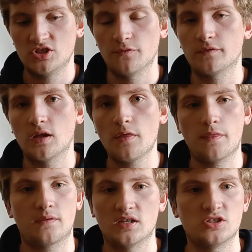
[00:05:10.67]
of
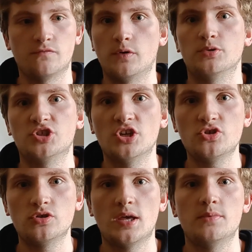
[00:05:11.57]
death, danger of
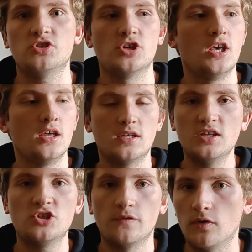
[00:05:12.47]
reputational damage,
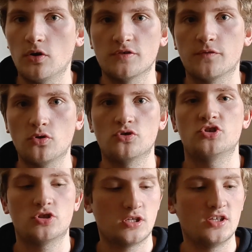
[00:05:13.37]
danger of loss of
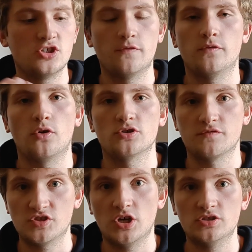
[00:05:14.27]
goods, danger of loss
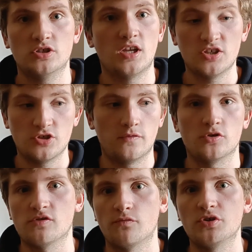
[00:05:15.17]
of shelter, danger of
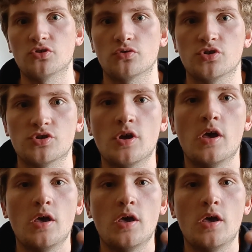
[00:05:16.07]
loss of resources.